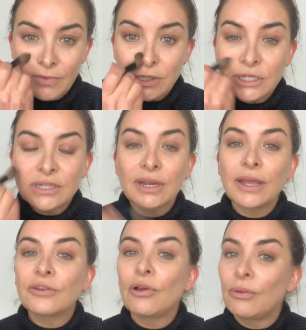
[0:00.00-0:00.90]
I just didn't
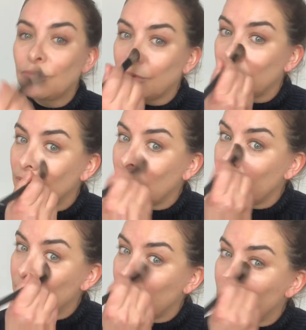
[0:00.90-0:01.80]
get time to do
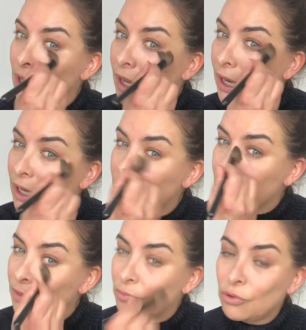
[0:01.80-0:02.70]
that. But hey, if you
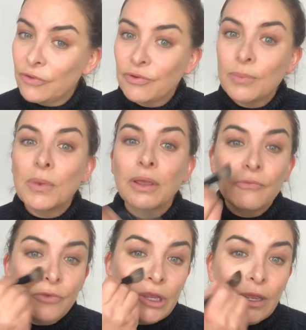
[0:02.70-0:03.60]
had a boyfriend waiting
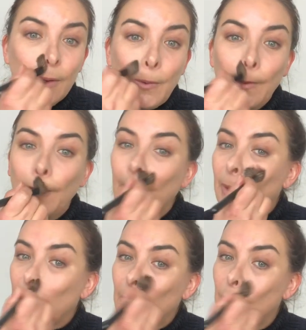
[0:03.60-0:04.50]
for you,
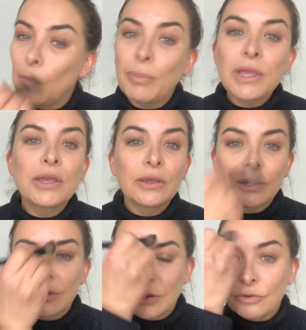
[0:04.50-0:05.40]
you would be
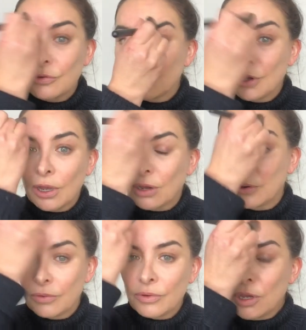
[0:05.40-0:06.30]
good to go.
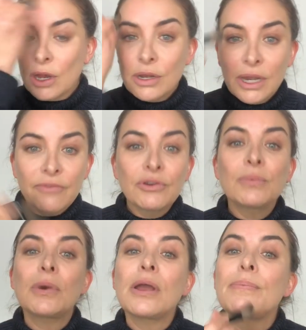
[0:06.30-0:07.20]
Never do
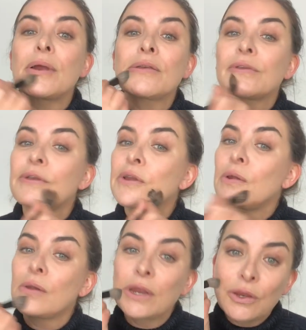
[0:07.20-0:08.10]
my eyebrows because I
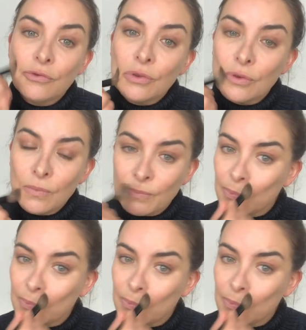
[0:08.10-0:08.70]
don't need to.